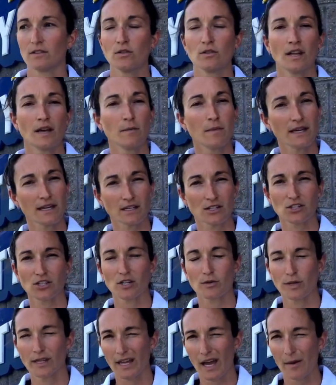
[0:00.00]
unit, making sure
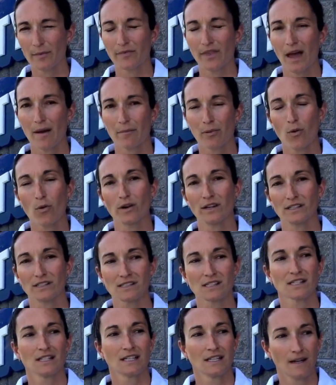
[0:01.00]
we kept that poise.